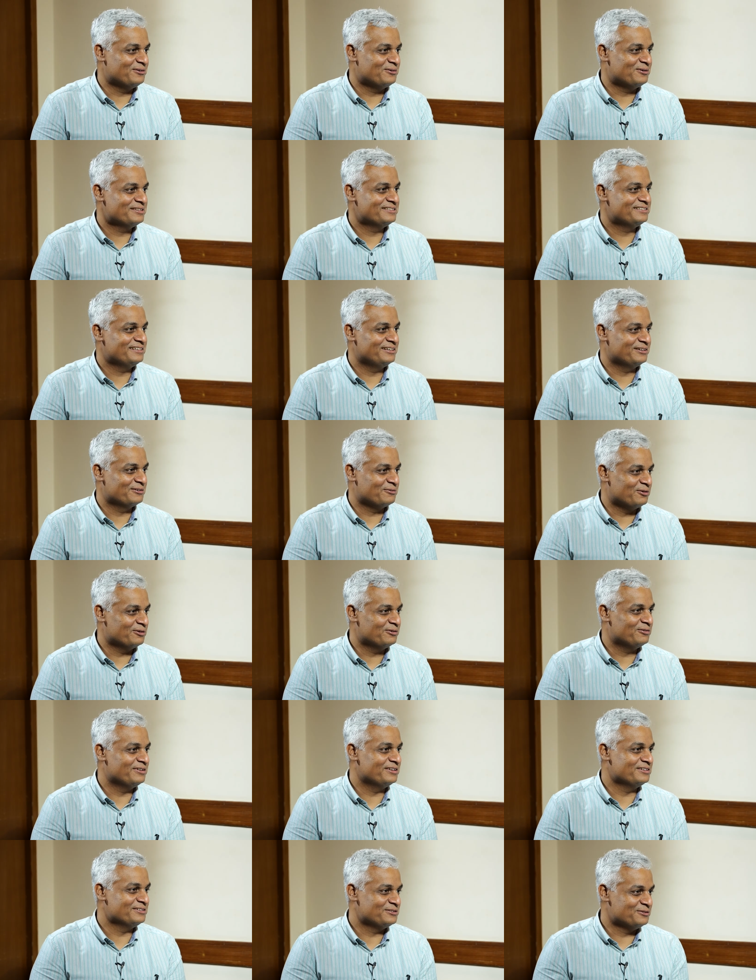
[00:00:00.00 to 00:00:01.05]
knowledge and
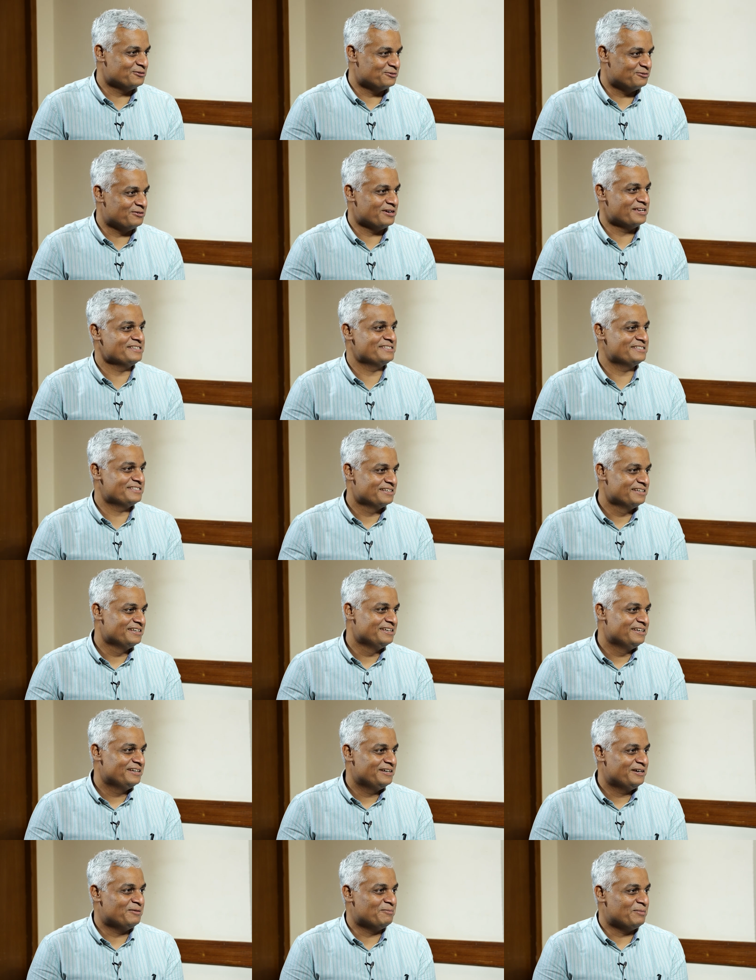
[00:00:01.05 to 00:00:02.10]
confidence to face
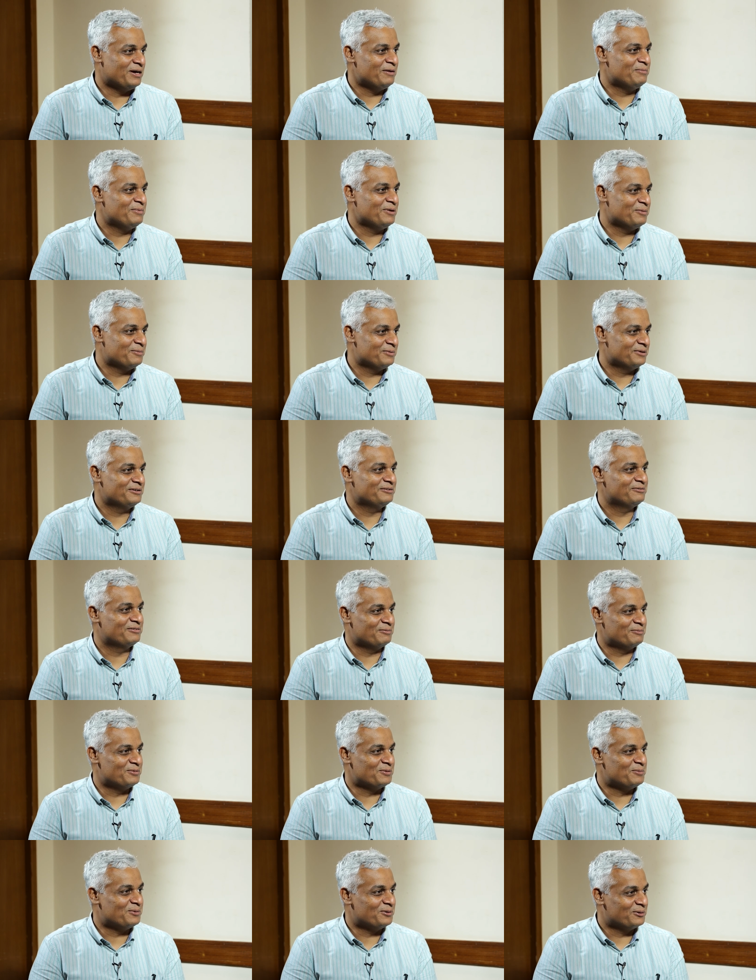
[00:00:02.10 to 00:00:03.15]
my people
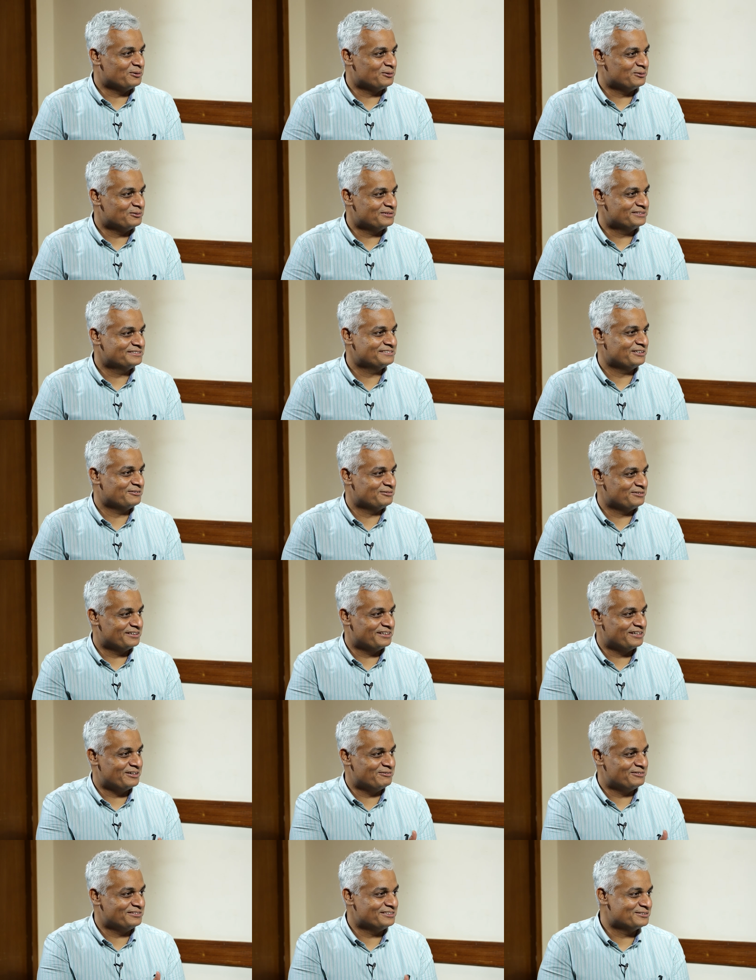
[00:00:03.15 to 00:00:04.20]
from tomorrow onwards after
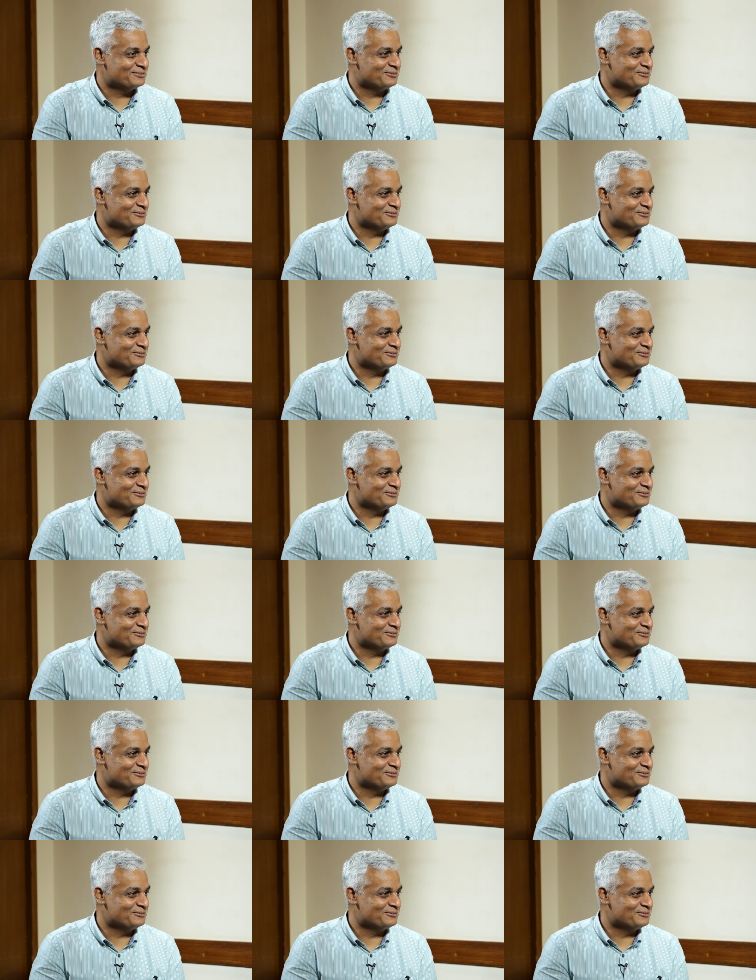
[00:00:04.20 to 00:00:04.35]
having this